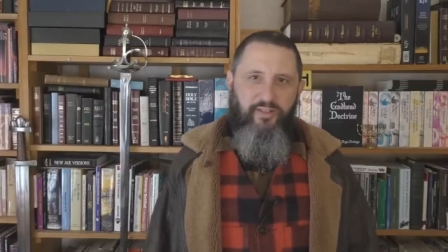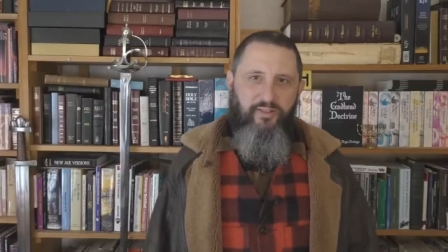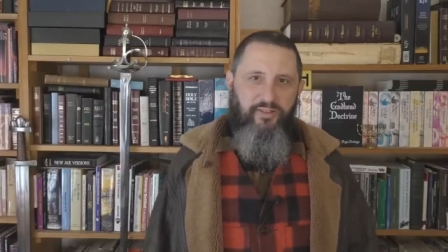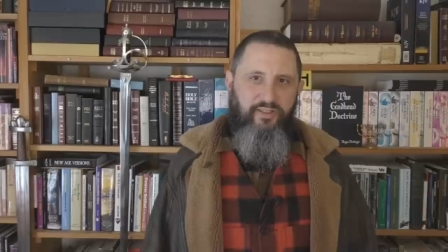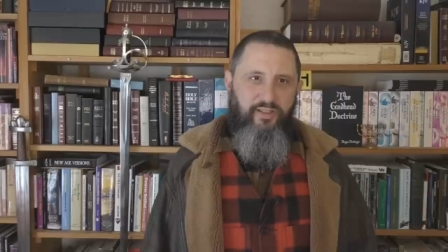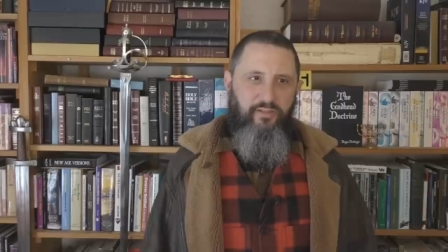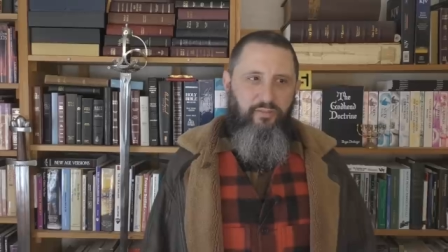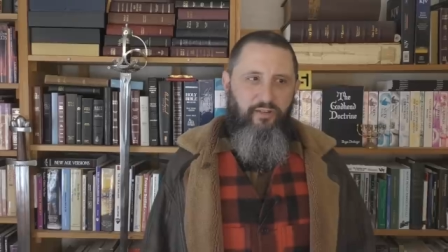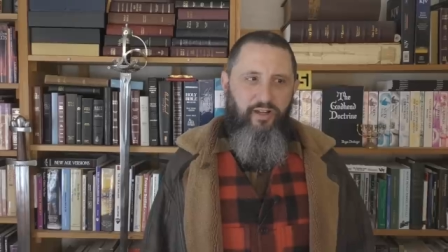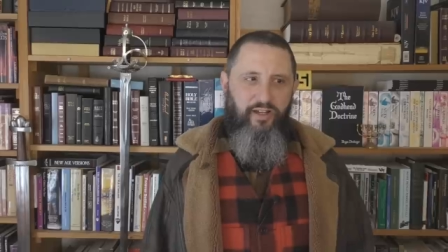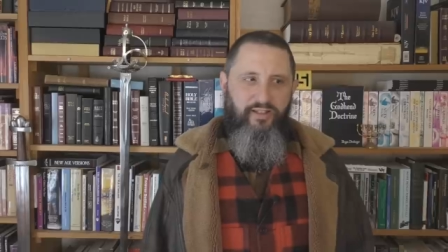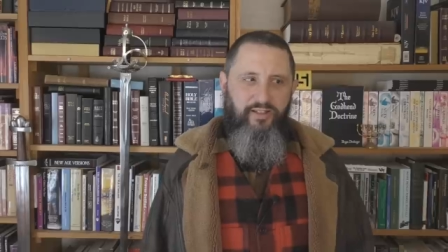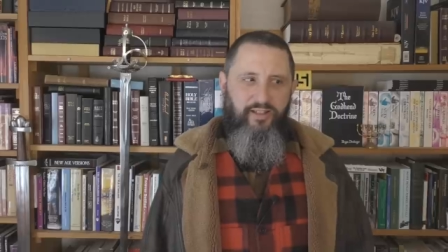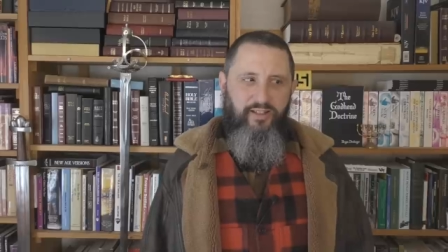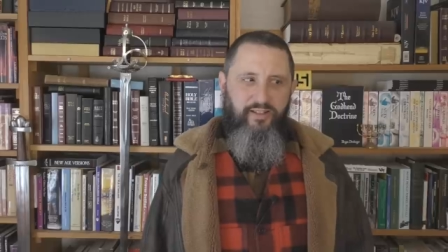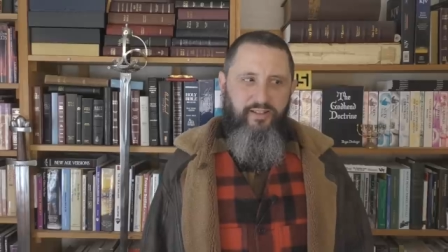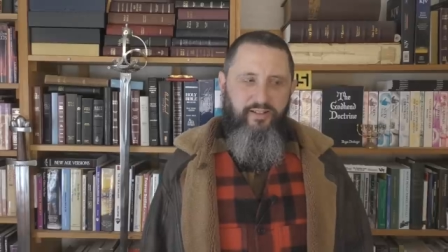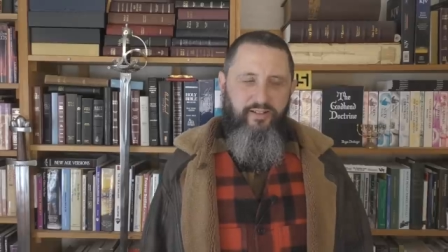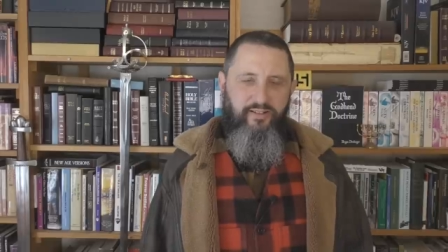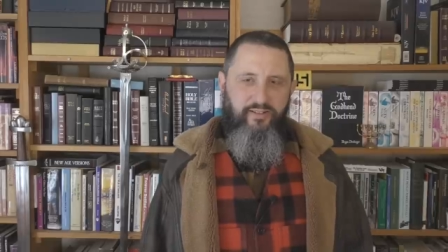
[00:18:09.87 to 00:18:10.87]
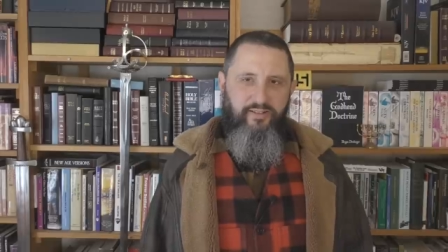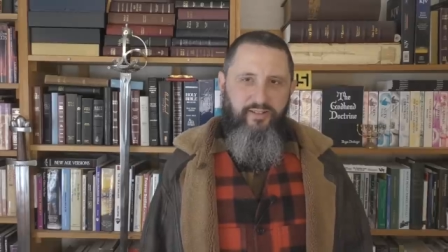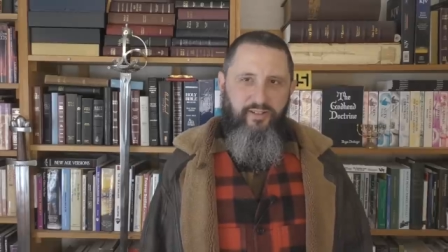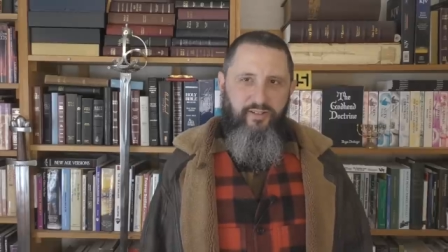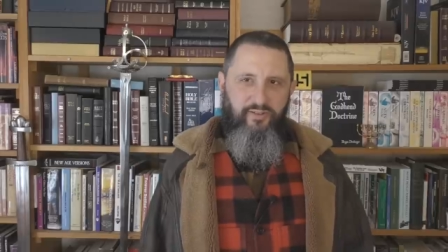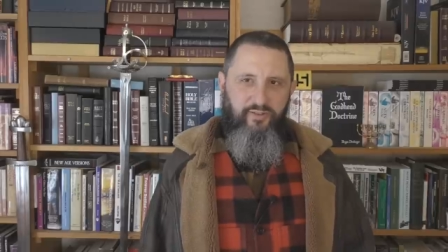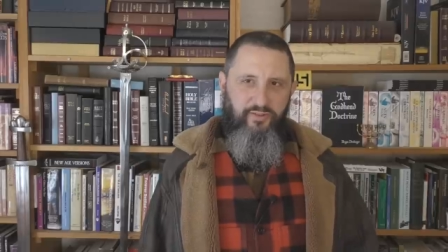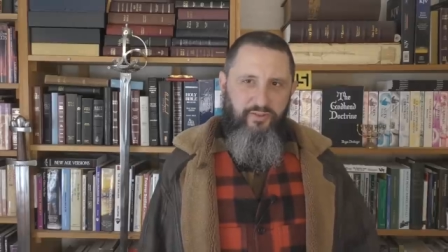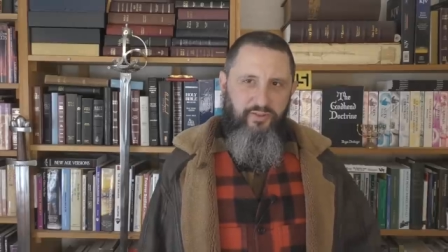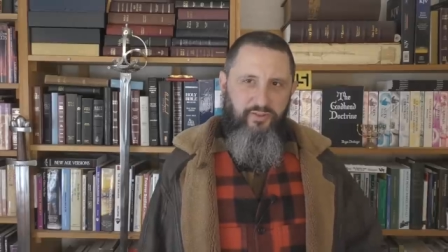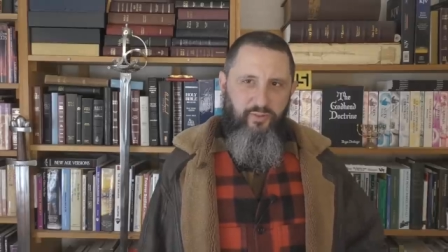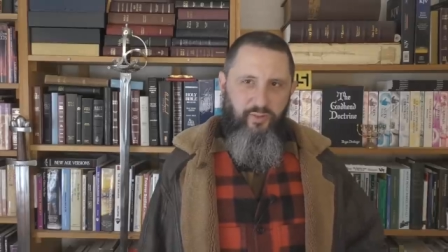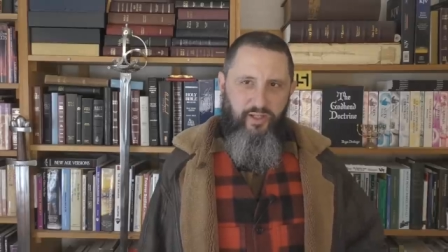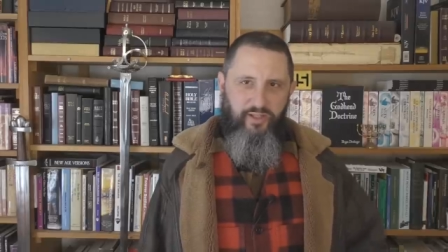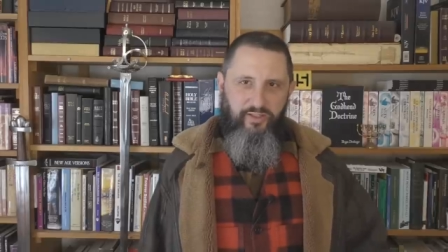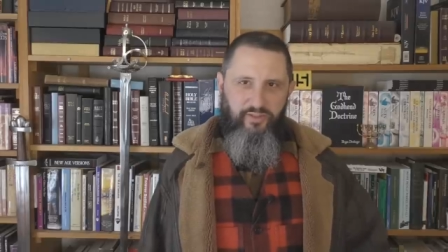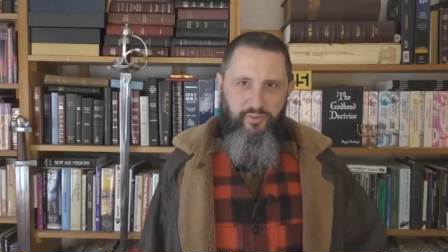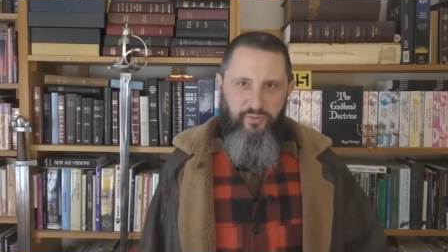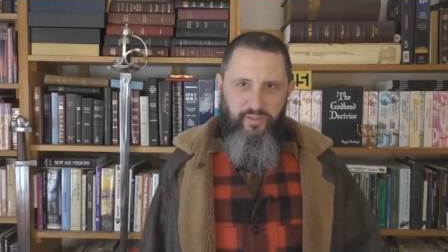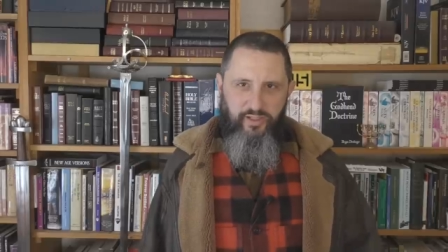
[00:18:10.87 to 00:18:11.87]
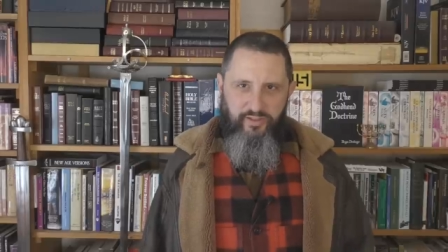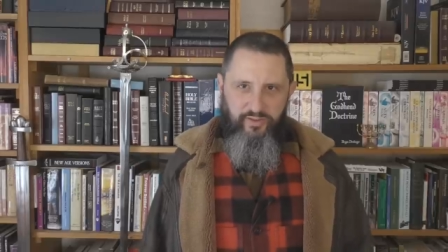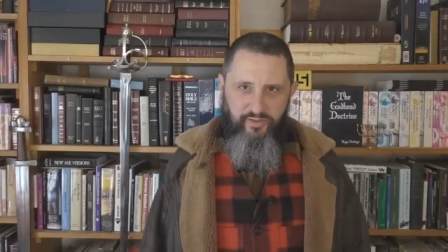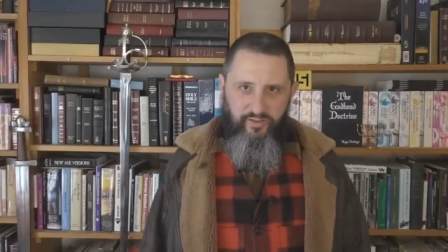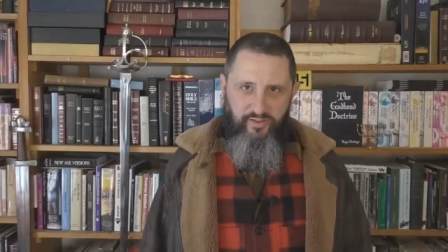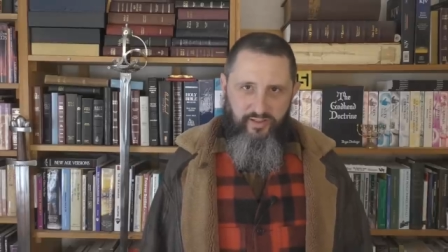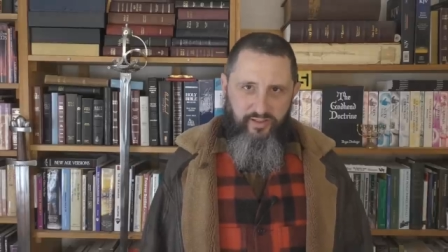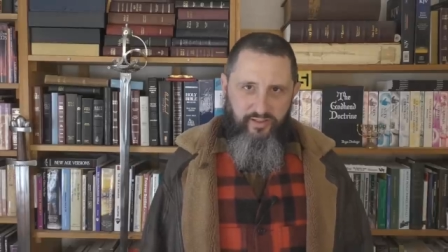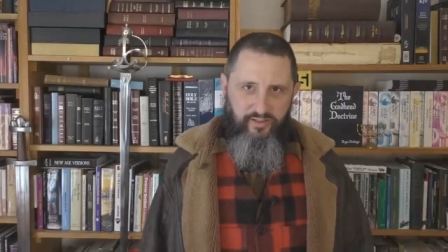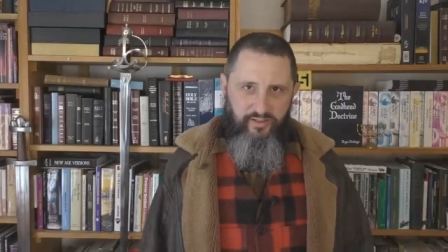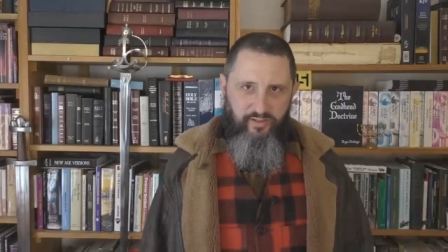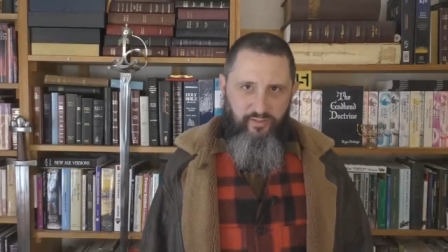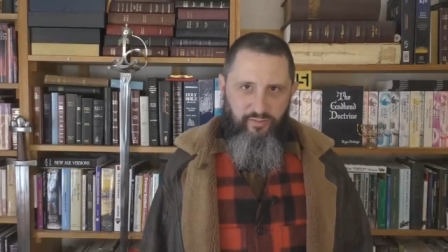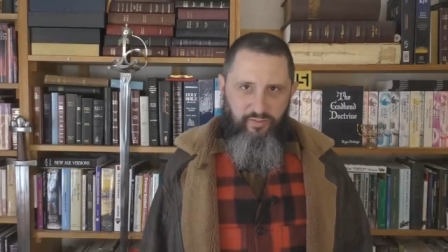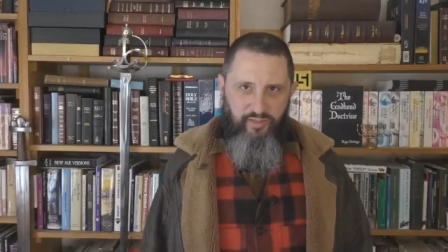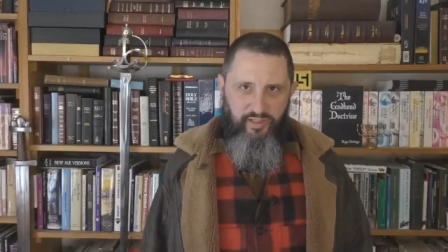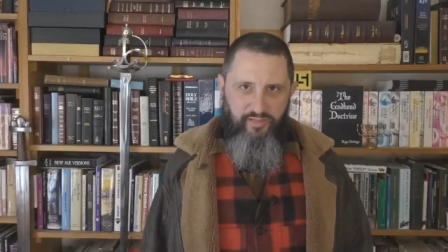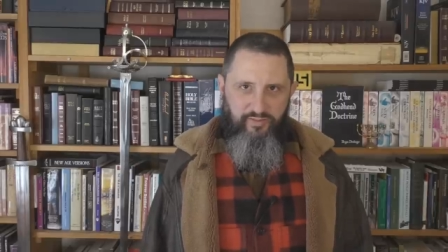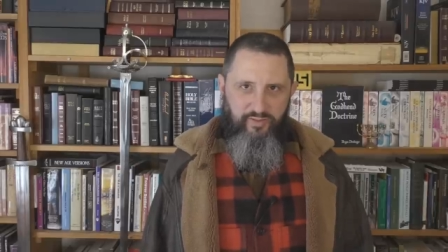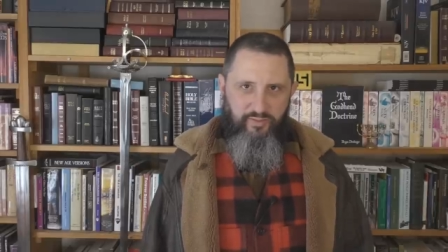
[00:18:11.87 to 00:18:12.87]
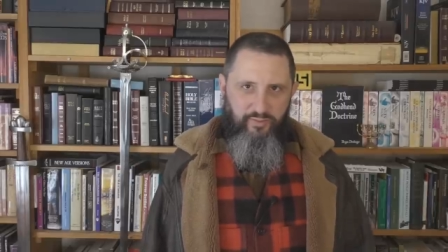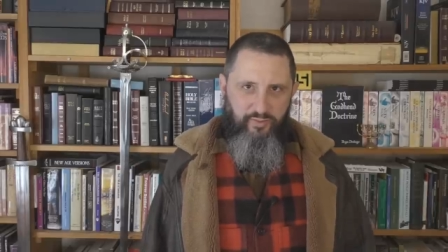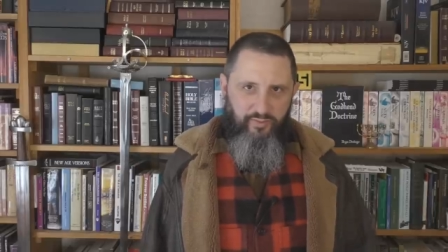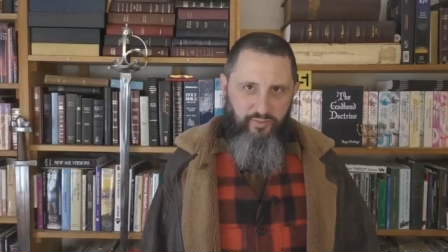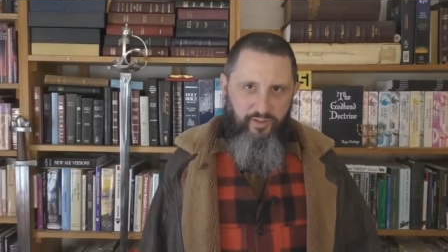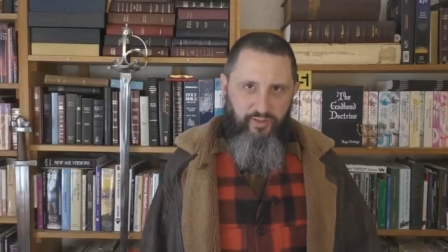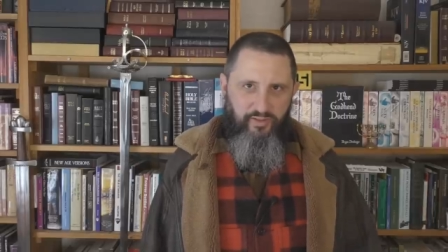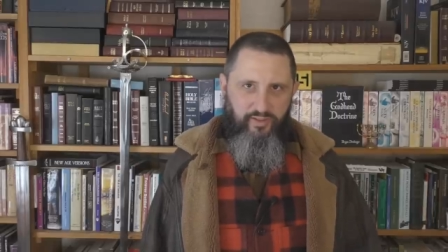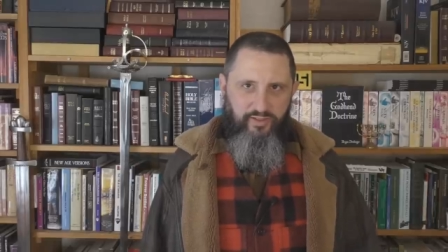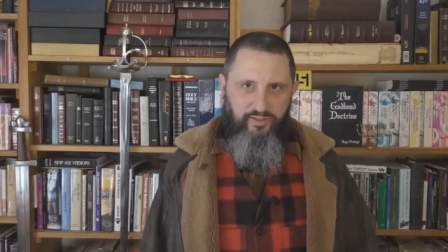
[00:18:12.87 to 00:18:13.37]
you said to Bryan Denlinger, you know, to his que question that you believed it was real.